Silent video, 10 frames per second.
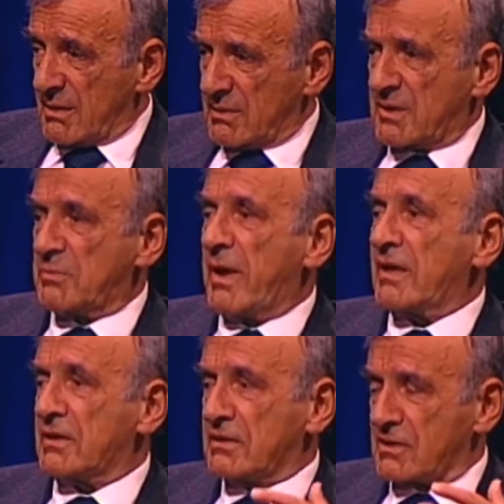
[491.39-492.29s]
the
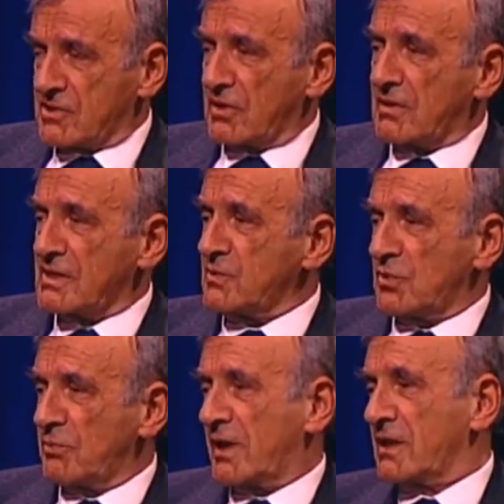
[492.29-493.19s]
rebellion. The son has to
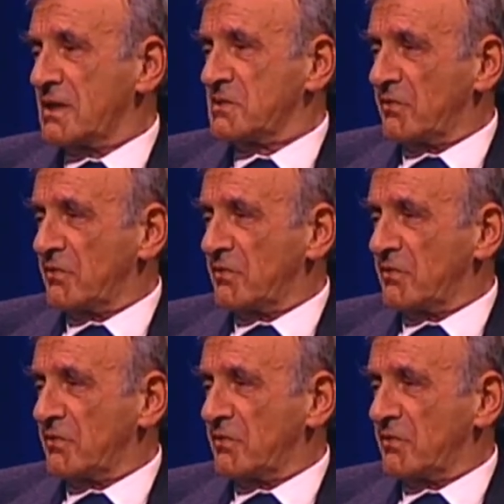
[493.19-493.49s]
rebel against the